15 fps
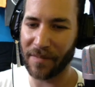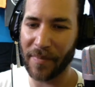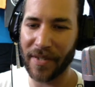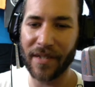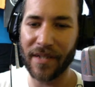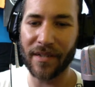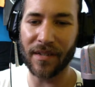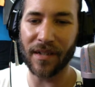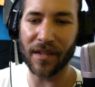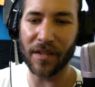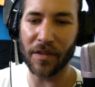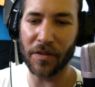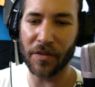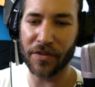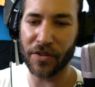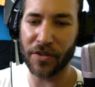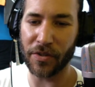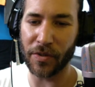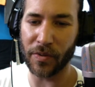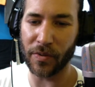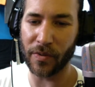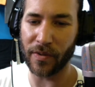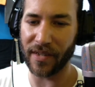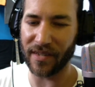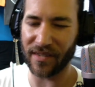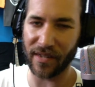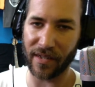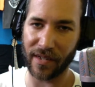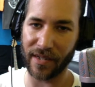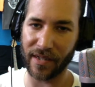be a little too
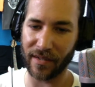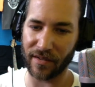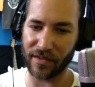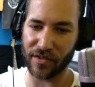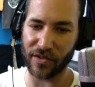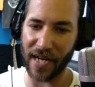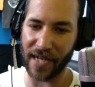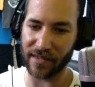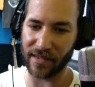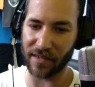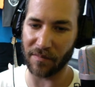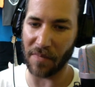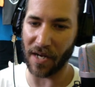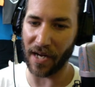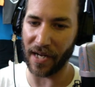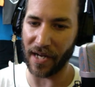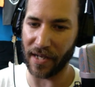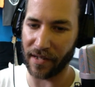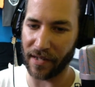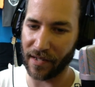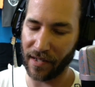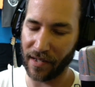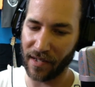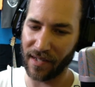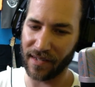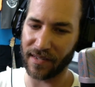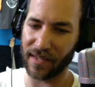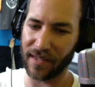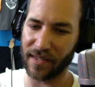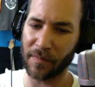easy to get distracted by,
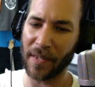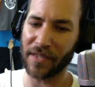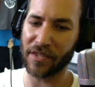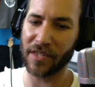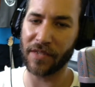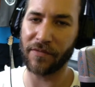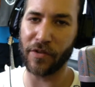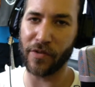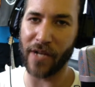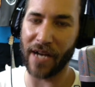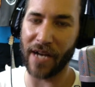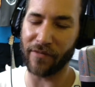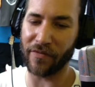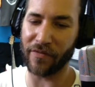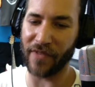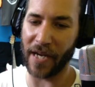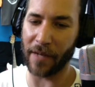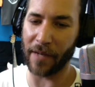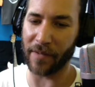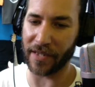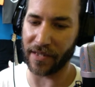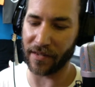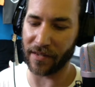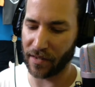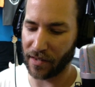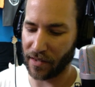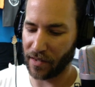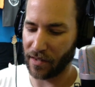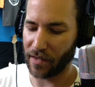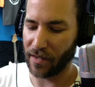especially if you have a family,
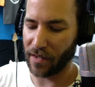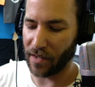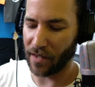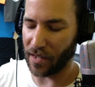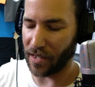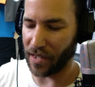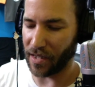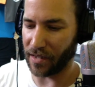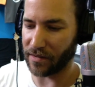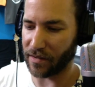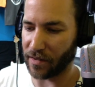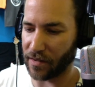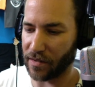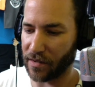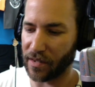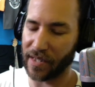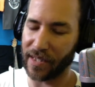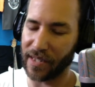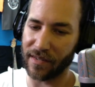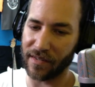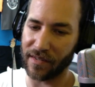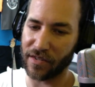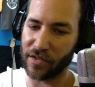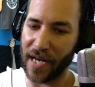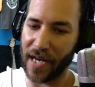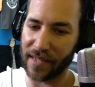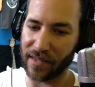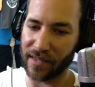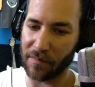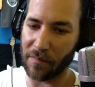uh, to to get
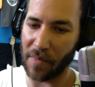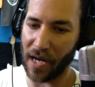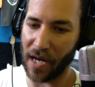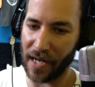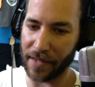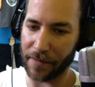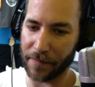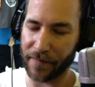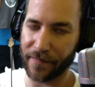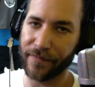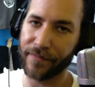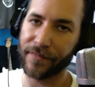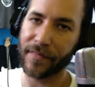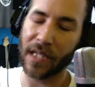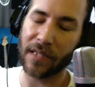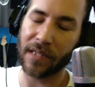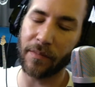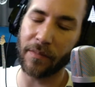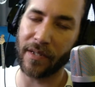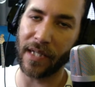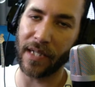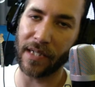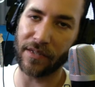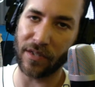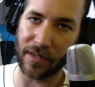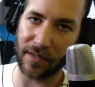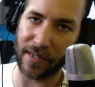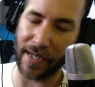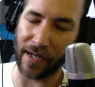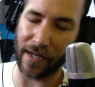distracted by some of the things you
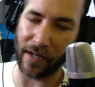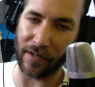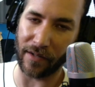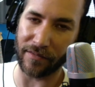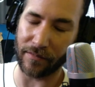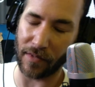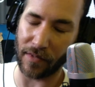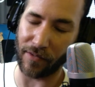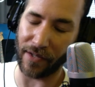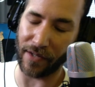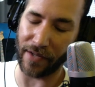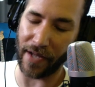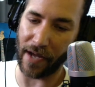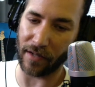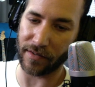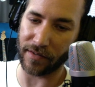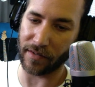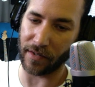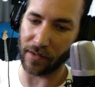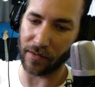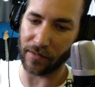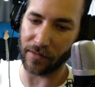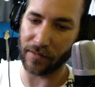need to take care of around the house. So I